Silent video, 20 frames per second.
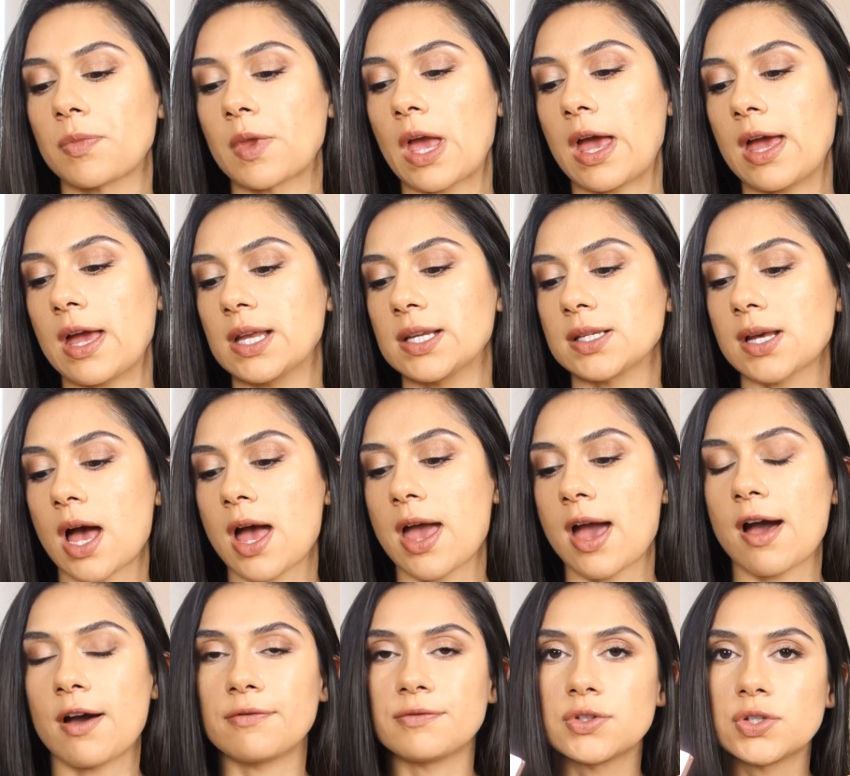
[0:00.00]
and I
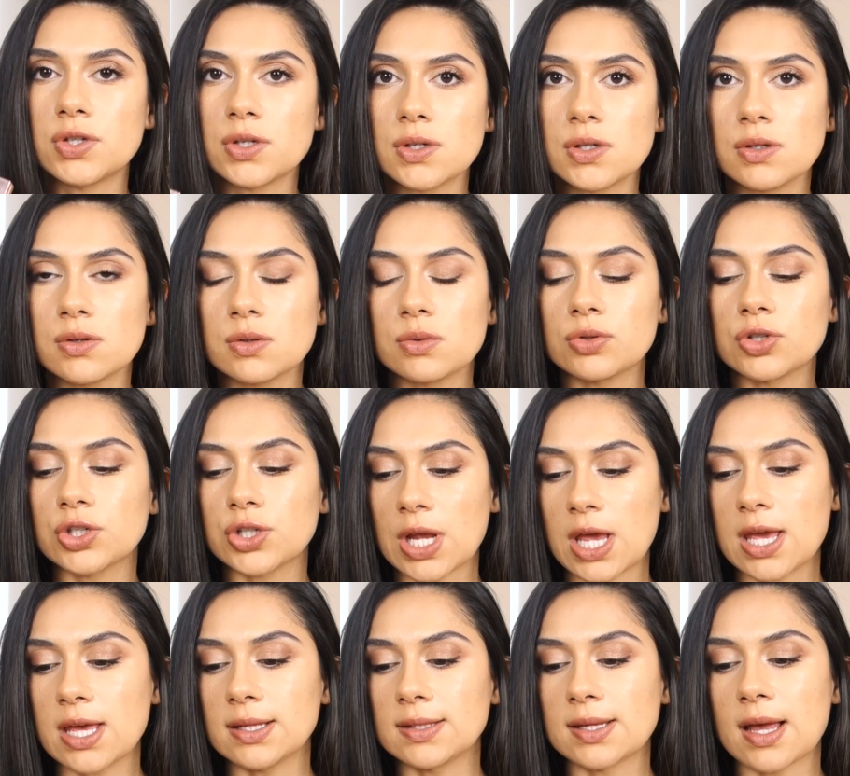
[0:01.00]
have two
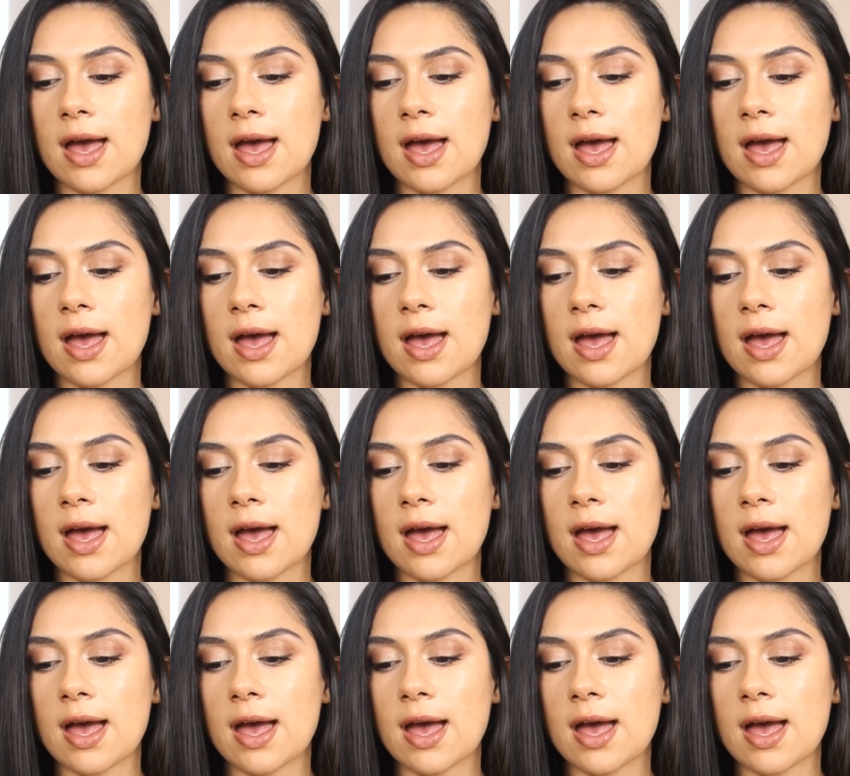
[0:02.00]
shades.